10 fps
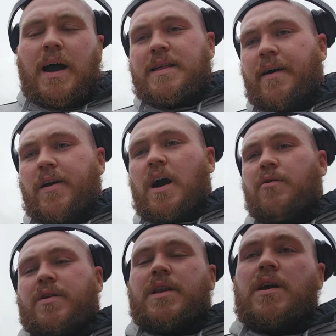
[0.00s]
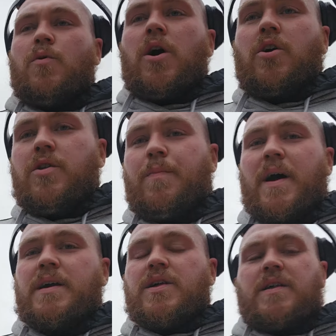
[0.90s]
that's how it goes, didn't it? You work on the
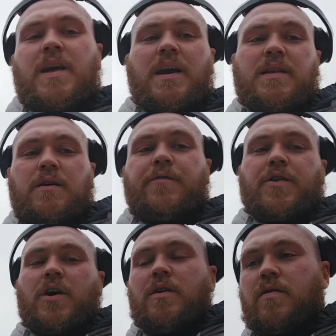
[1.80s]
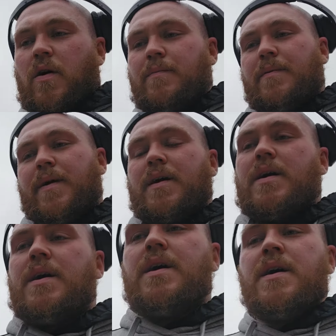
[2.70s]
pace, you set yourself a certain time limit,
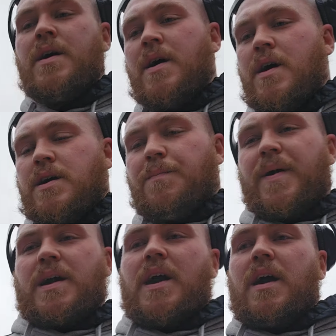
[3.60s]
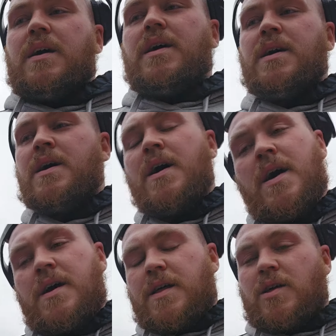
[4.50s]
you beat it,
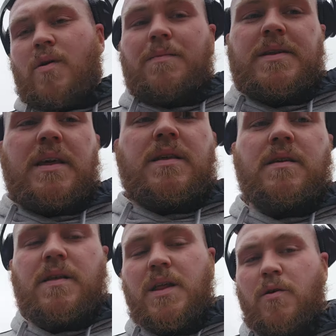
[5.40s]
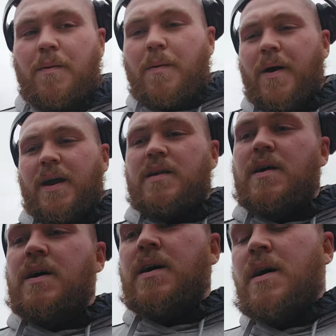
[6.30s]
then you up the distance and then you up the
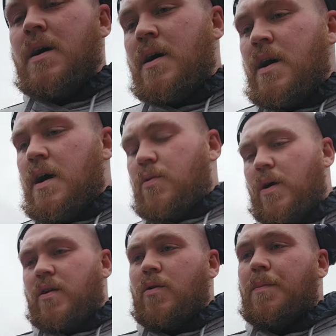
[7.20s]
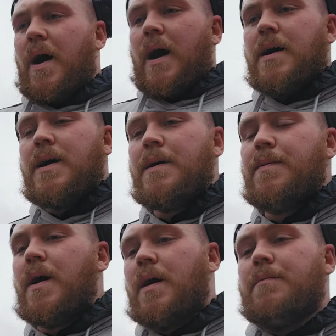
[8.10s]
pace. That's what it's all about.
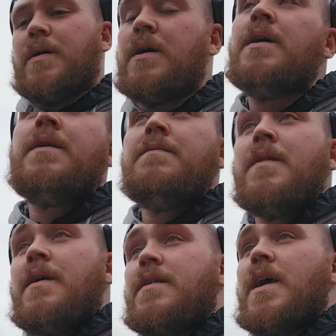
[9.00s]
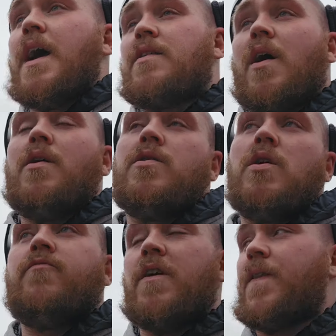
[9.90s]
But, so
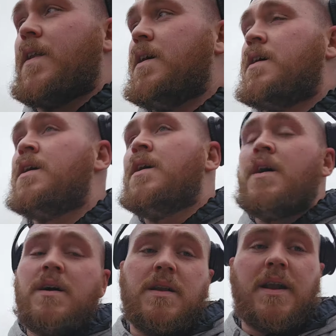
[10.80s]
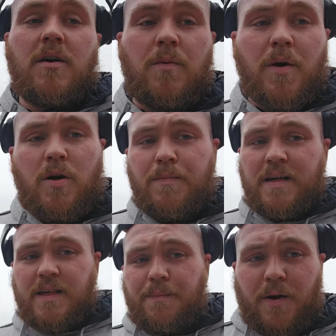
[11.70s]
good run done. And then I've got my
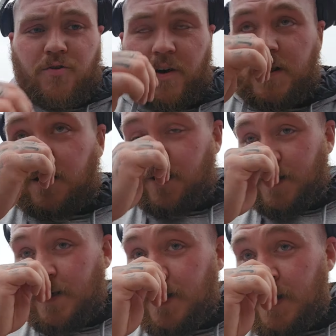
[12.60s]
combat sambo training tonight,